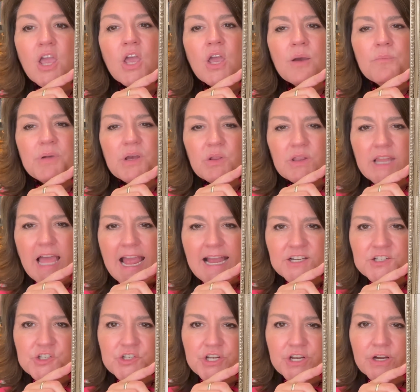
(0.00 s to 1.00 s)
But
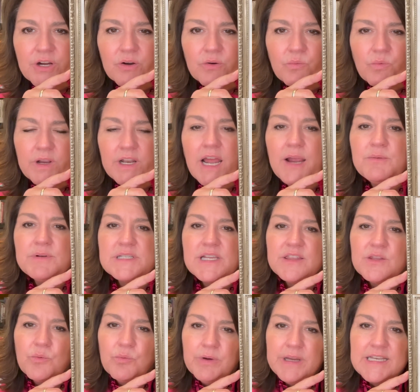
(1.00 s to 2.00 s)
last year, when I was
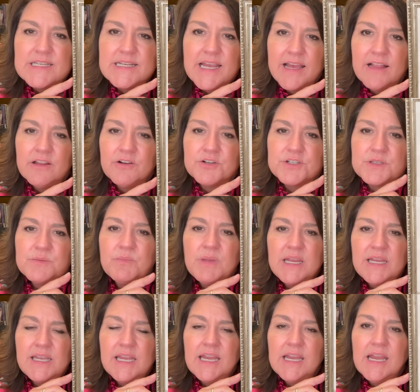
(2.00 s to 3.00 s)
at the retailers
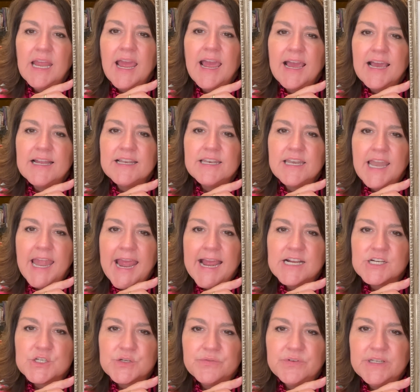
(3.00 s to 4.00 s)
meeting at
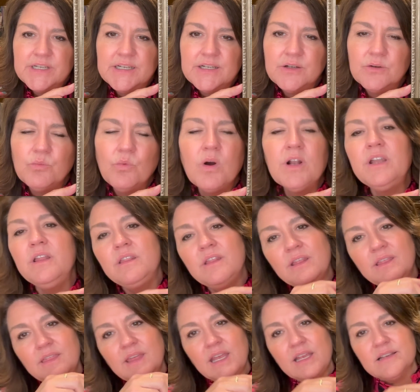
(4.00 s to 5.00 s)
Nashville, one of the
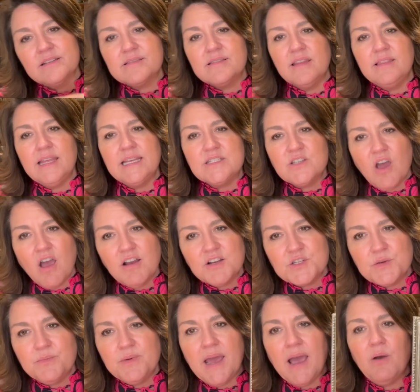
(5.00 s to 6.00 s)
things that they
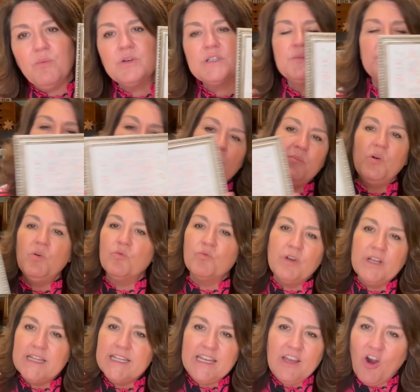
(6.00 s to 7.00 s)
talked about was people
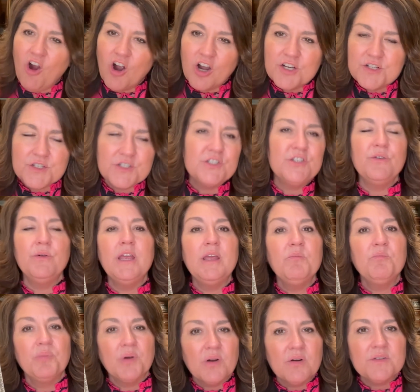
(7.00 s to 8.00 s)
really aren't doing
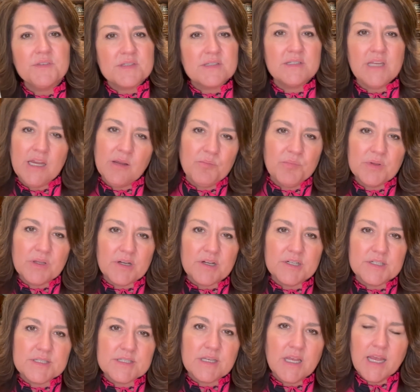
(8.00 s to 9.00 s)
birth
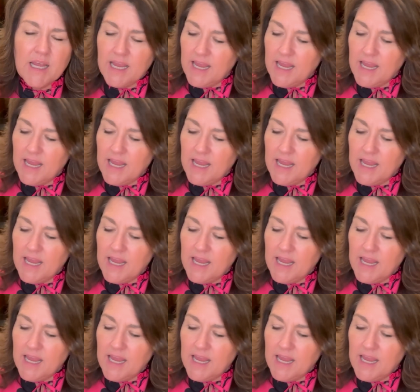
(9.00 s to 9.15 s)
samplers.